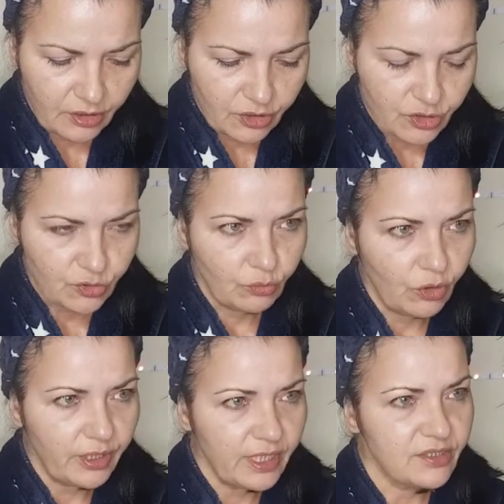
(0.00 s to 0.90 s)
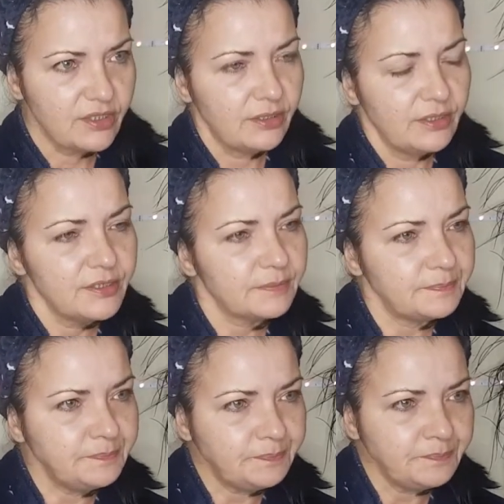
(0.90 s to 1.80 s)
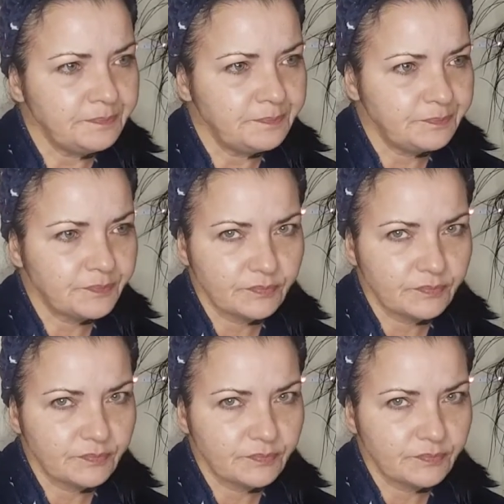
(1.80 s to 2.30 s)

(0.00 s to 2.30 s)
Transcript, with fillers: So what this does, I'm